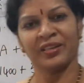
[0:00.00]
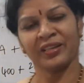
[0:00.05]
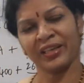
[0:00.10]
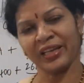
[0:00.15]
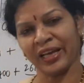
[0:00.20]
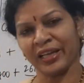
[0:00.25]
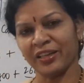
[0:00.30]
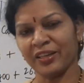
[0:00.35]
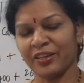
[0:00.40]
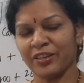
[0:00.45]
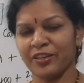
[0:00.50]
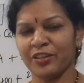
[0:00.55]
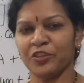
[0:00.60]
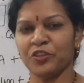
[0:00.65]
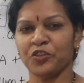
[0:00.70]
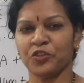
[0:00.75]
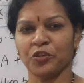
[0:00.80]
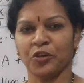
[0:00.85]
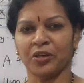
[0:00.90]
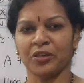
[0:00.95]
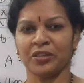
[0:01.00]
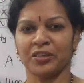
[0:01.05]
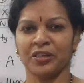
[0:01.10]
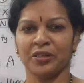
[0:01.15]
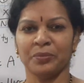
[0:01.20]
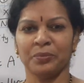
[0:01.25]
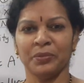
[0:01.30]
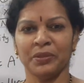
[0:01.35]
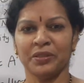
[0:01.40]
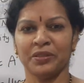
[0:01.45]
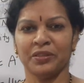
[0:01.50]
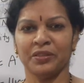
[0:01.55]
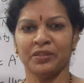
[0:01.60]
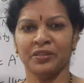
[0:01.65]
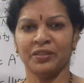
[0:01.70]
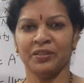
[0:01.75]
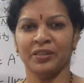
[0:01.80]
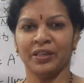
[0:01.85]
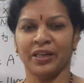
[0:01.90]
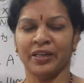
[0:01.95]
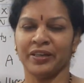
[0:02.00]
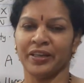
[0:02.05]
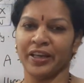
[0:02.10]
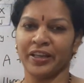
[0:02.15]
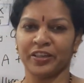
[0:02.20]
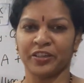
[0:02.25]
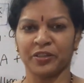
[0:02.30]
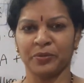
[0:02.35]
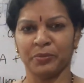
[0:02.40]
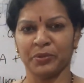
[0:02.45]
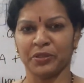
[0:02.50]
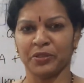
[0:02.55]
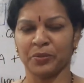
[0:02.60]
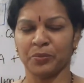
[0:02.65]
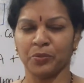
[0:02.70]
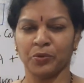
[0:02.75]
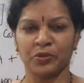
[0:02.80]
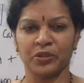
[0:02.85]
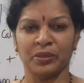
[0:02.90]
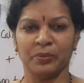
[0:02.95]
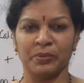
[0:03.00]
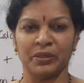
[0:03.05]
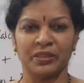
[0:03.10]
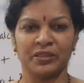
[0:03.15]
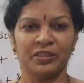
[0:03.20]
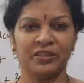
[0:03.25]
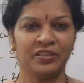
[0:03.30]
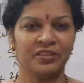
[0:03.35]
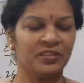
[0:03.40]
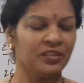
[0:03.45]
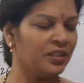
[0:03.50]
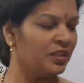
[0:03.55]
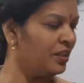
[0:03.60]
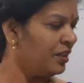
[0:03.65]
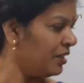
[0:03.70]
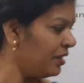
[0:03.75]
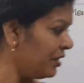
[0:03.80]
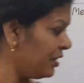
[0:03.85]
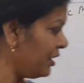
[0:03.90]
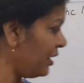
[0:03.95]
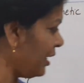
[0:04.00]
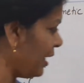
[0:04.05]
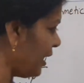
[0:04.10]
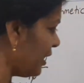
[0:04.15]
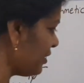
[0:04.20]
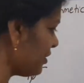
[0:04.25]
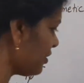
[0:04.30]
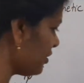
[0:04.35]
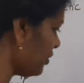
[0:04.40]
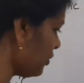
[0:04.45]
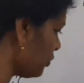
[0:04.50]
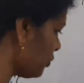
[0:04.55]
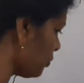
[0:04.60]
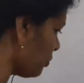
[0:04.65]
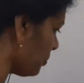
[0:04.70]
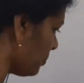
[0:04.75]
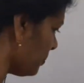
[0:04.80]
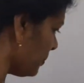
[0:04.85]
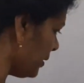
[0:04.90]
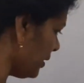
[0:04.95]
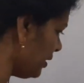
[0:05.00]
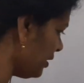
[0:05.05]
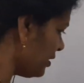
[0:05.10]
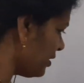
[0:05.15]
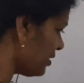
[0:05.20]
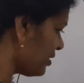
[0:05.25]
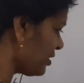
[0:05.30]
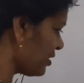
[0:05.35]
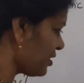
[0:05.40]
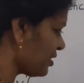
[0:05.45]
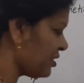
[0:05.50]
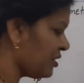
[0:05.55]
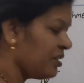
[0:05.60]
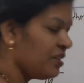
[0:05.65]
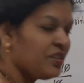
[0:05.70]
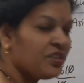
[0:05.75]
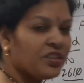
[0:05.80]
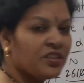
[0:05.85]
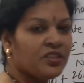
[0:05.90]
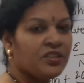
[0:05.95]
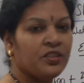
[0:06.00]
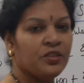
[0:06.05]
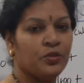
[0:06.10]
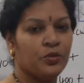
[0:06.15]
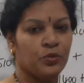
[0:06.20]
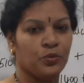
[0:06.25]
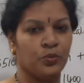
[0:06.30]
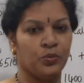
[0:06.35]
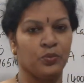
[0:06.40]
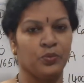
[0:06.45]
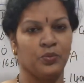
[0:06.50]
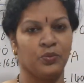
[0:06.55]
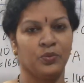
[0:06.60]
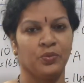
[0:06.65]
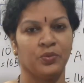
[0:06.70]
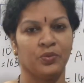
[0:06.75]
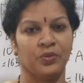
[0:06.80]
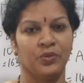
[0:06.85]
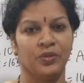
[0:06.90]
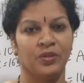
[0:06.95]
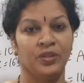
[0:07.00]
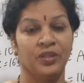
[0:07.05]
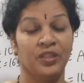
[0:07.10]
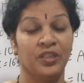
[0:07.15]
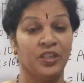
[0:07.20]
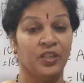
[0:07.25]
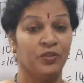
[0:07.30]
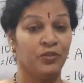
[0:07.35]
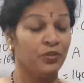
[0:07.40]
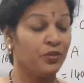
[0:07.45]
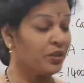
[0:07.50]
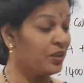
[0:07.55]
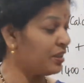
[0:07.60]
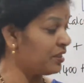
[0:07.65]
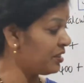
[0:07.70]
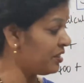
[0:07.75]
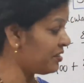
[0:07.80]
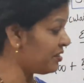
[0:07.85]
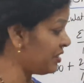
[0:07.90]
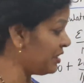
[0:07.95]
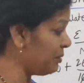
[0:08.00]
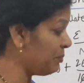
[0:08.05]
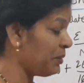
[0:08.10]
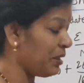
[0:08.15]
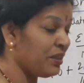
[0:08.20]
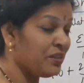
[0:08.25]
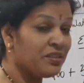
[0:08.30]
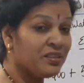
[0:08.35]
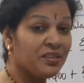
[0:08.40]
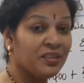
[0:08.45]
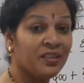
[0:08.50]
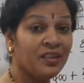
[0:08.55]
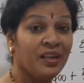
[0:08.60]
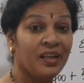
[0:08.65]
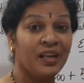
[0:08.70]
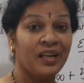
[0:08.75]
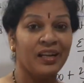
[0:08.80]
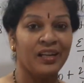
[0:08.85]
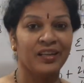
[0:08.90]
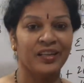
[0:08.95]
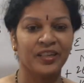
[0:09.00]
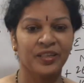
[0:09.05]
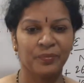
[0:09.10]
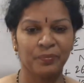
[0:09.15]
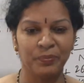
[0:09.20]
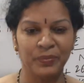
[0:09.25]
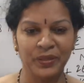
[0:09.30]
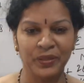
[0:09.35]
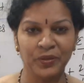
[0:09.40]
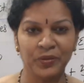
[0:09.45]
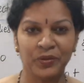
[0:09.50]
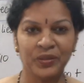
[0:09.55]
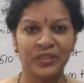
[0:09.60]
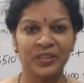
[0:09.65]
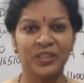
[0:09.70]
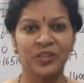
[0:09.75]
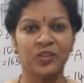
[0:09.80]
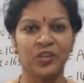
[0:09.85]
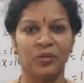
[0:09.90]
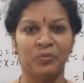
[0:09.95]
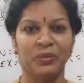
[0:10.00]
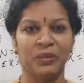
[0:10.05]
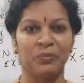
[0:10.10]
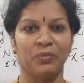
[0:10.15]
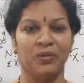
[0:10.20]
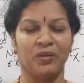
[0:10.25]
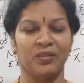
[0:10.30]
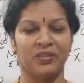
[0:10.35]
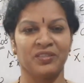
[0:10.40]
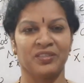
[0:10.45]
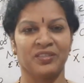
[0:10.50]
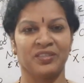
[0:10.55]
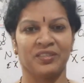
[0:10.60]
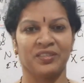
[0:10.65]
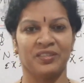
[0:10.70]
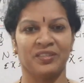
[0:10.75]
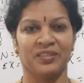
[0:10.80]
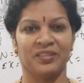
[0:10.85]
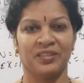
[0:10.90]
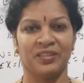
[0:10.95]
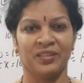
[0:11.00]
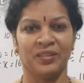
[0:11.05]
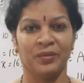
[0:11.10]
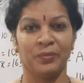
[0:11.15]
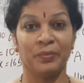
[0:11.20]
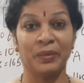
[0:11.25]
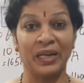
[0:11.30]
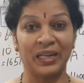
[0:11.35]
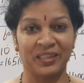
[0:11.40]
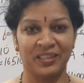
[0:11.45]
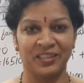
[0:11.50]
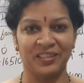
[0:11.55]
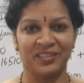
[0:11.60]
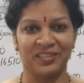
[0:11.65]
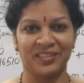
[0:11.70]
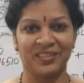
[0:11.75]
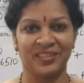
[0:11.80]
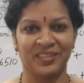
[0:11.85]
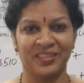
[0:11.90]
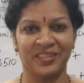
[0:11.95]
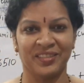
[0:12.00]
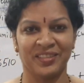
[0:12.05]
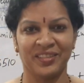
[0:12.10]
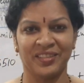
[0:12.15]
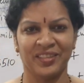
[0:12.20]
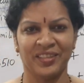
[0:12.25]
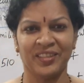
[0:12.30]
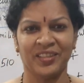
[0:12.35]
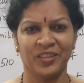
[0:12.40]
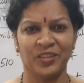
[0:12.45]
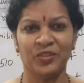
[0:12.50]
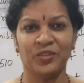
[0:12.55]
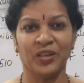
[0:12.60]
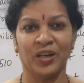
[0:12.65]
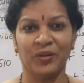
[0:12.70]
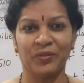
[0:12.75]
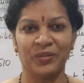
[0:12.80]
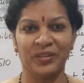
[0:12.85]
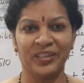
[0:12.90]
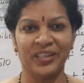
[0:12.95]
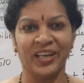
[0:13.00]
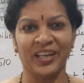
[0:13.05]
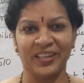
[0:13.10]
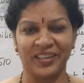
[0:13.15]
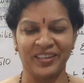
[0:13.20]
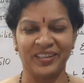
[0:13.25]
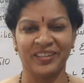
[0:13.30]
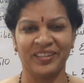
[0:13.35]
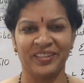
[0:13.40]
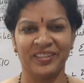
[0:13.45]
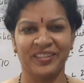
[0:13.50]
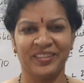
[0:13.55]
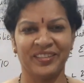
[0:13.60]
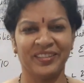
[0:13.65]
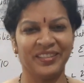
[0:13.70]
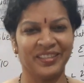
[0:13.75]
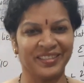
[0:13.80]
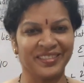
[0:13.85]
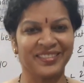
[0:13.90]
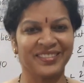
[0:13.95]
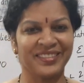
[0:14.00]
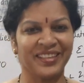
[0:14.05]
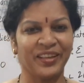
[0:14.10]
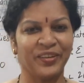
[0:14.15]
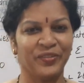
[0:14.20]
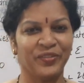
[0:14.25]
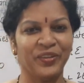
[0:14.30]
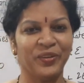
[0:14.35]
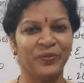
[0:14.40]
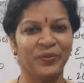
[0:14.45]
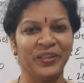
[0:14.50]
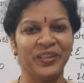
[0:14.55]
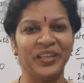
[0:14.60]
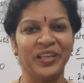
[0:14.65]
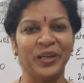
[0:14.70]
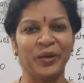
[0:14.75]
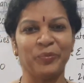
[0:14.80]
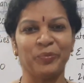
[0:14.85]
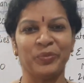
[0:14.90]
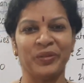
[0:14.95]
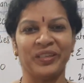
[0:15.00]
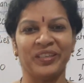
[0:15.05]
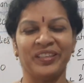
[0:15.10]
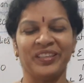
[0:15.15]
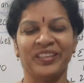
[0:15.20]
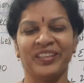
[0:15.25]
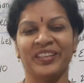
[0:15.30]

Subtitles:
calculate shortcut method and direct method, both the methods. The answer should be 1662. If you get the same answer, let me know in the comment box. Practice. You have done. Yes, I feel very happy.